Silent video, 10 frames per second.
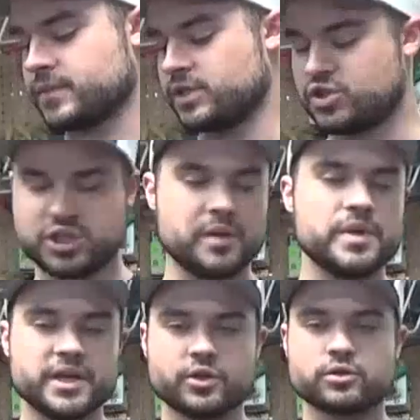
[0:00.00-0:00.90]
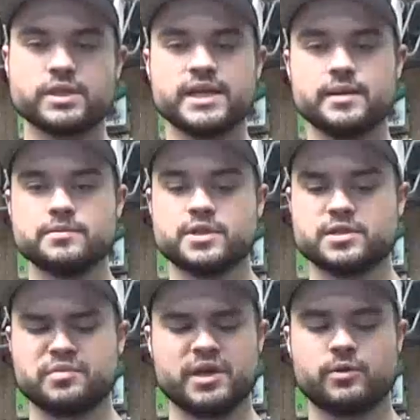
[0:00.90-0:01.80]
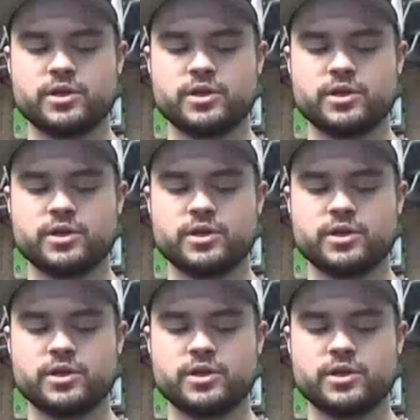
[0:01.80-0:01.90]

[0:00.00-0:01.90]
Shimming your limbs is a big one.